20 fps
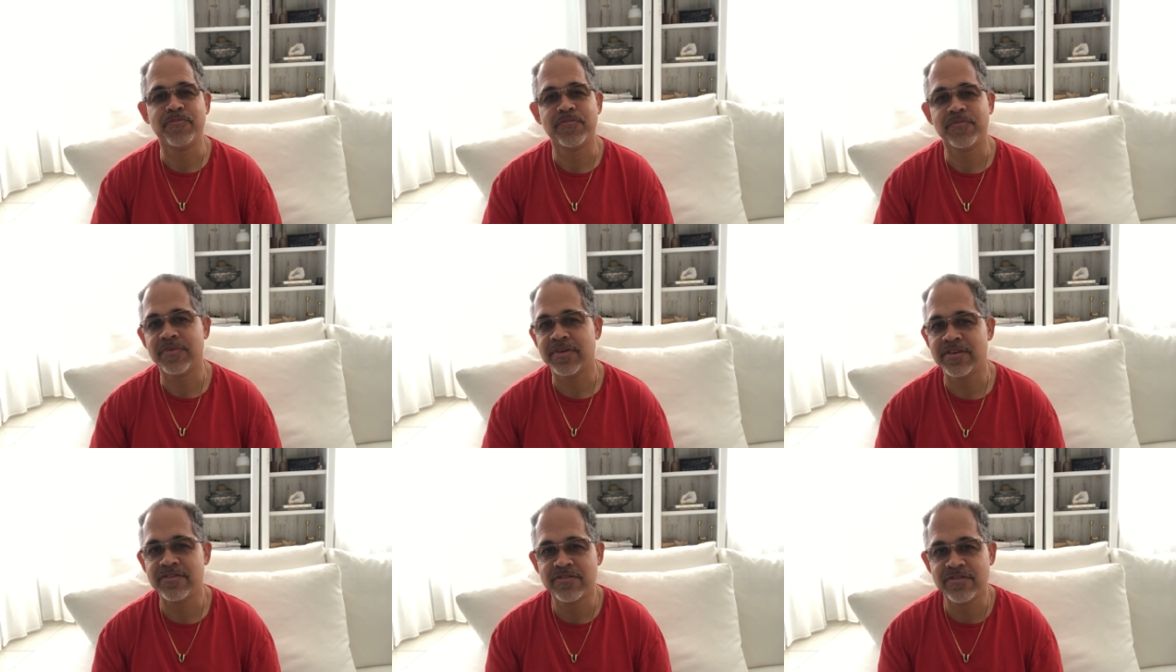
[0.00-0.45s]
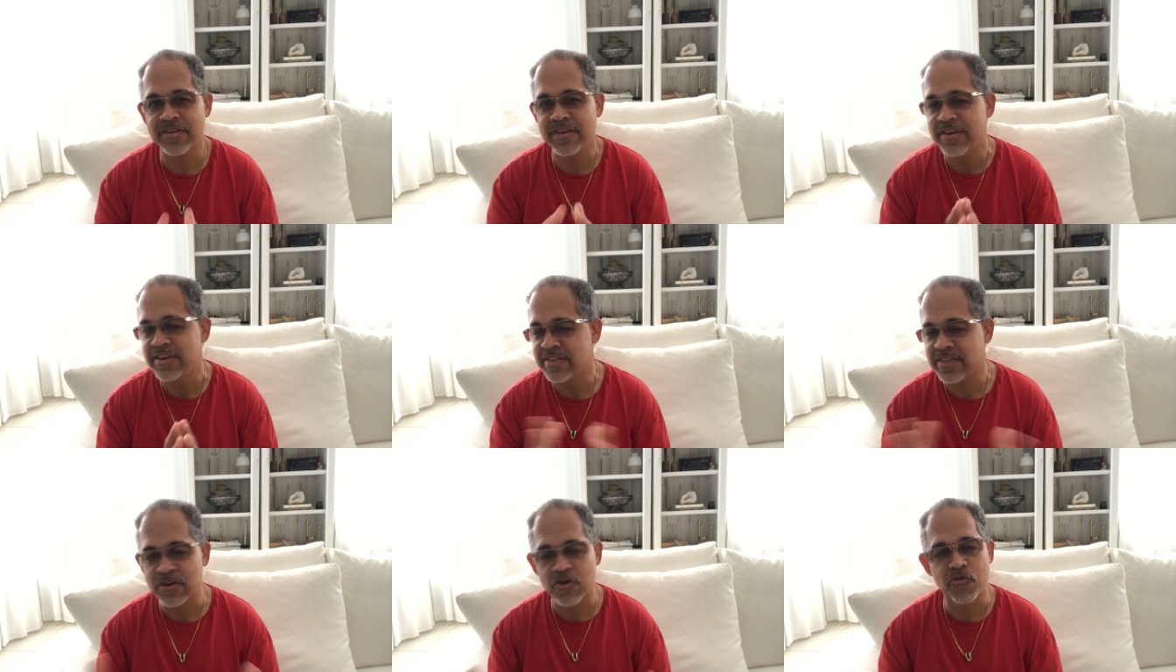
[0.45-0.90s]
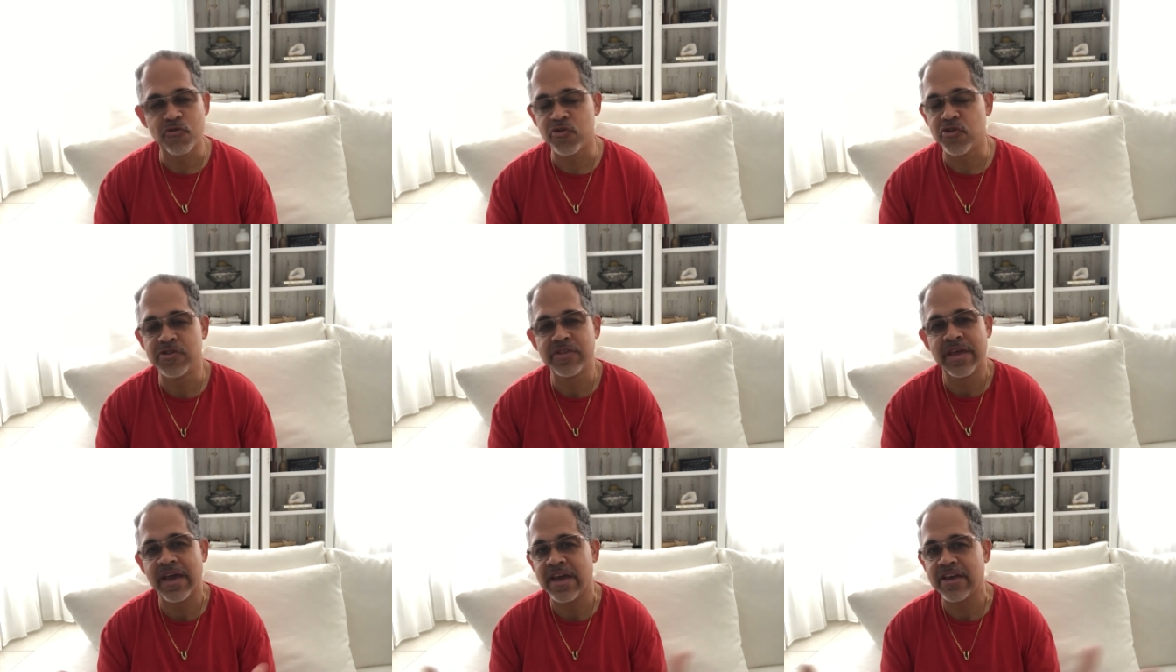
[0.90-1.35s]
It's anything over than
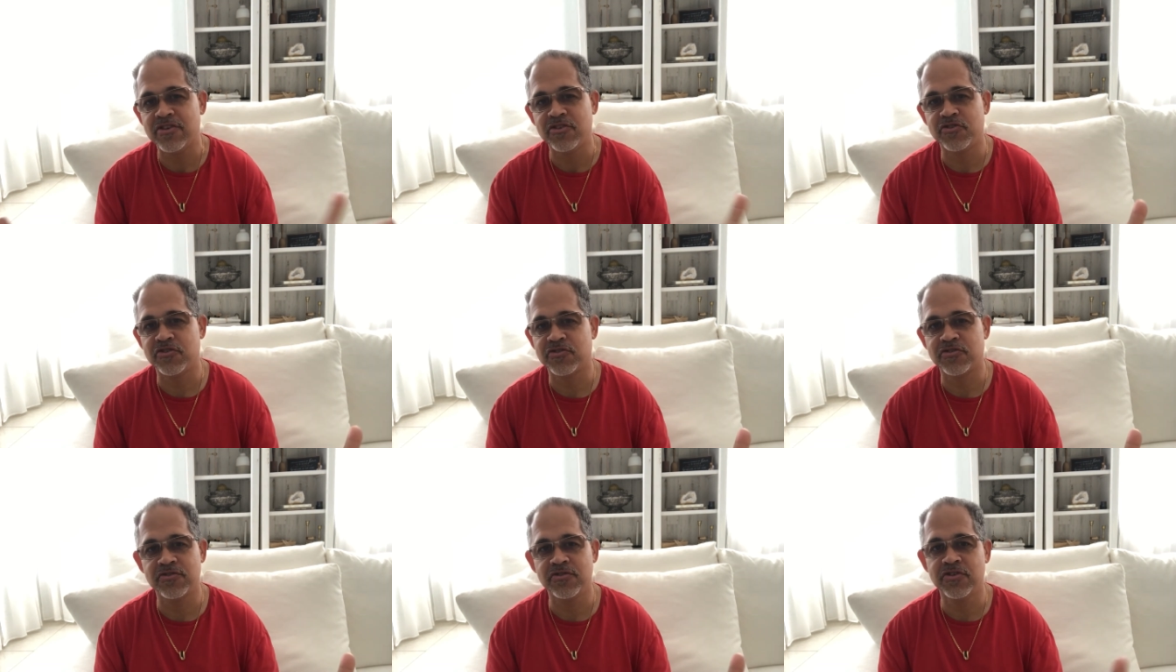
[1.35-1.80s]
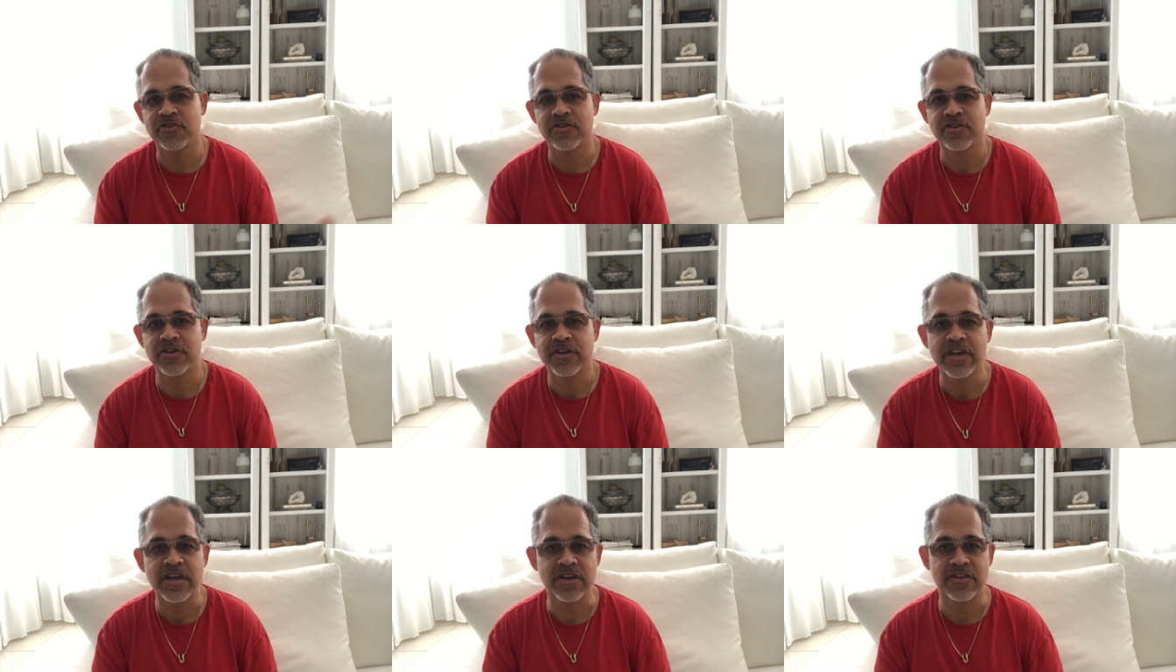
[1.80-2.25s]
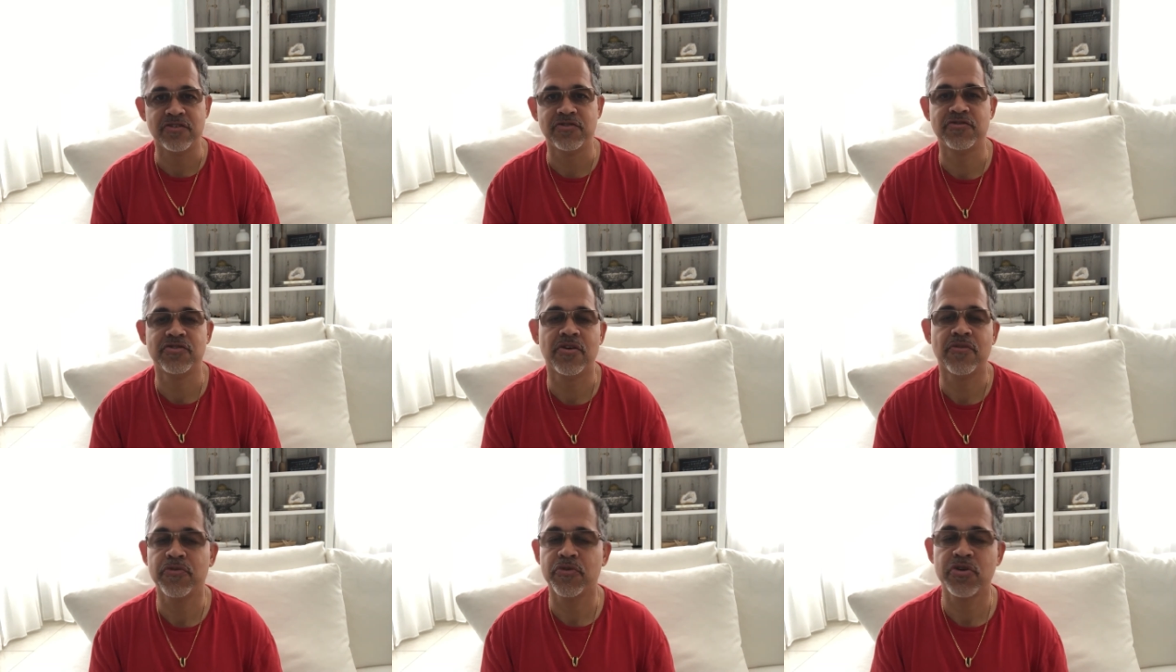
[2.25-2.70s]
that, you're killing
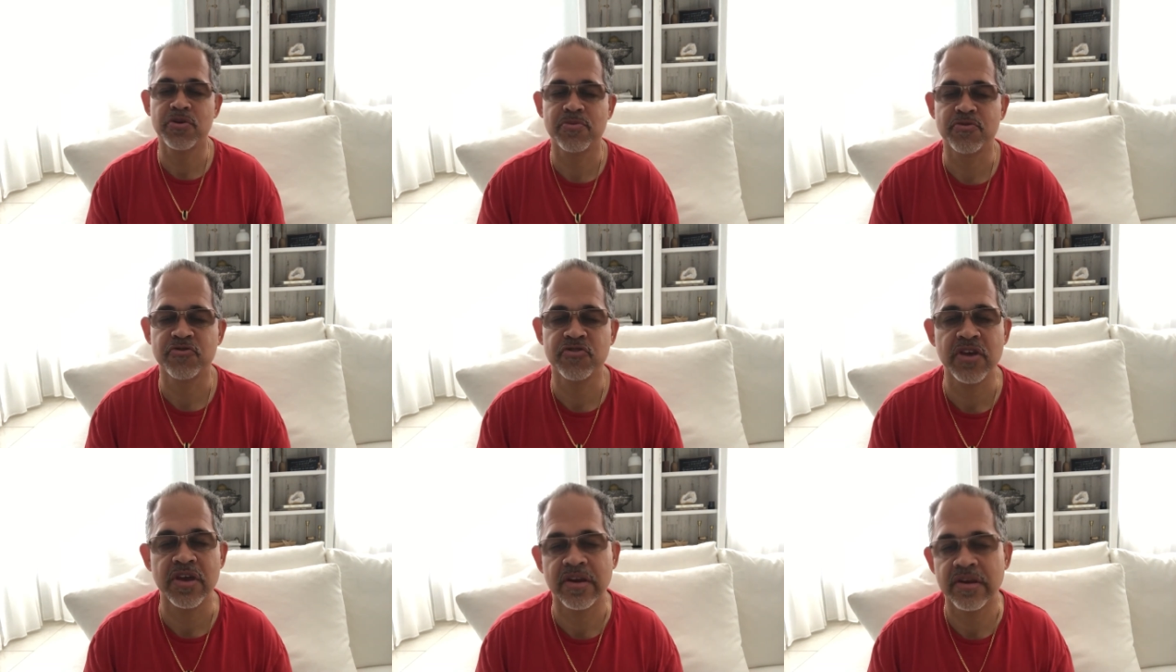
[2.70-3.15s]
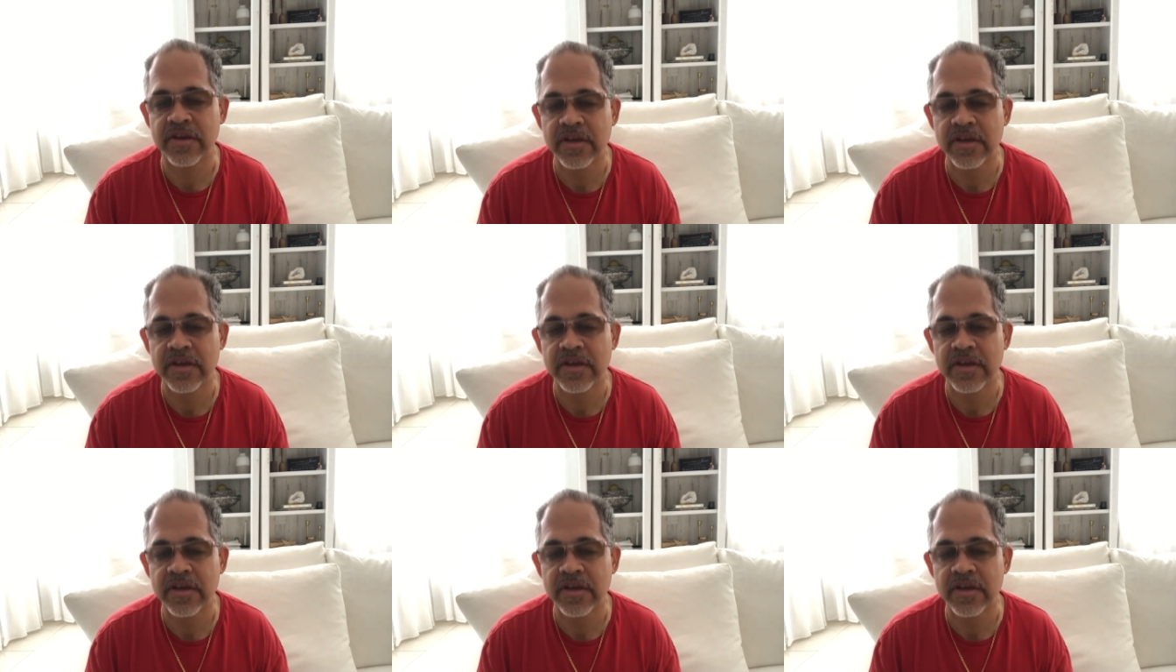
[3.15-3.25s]
yourself, 30%.